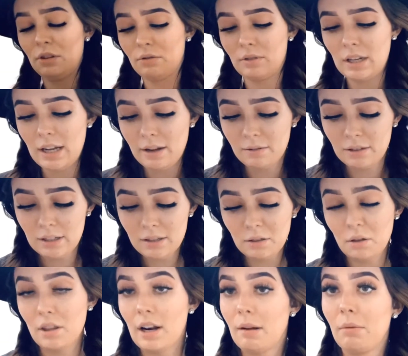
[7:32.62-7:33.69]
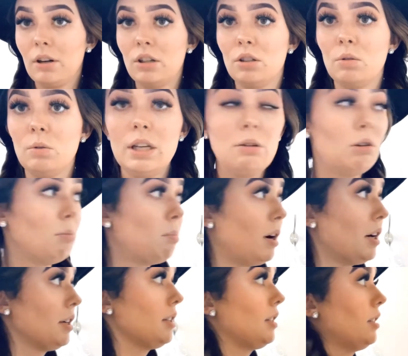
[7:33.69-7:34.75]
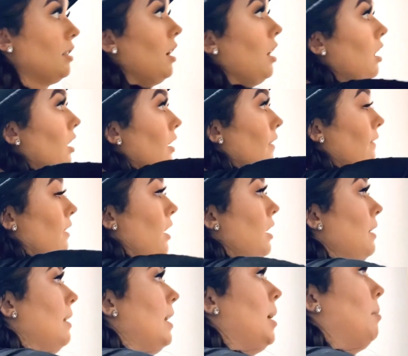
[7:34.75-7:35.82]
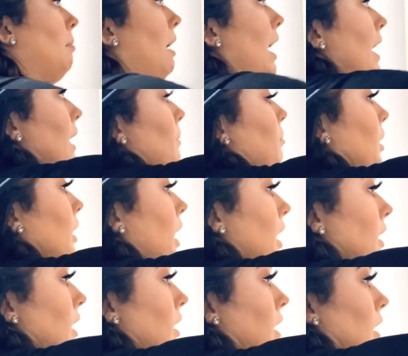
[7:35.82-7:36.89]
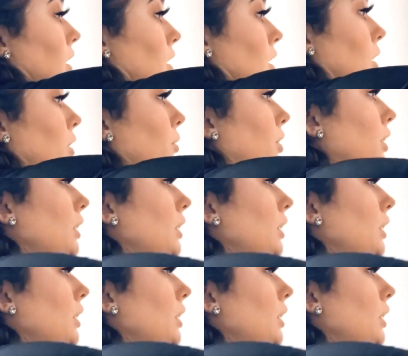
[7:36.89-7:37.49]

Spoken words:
3 ounces. So then I'm gonna do equal parts of my processing solution.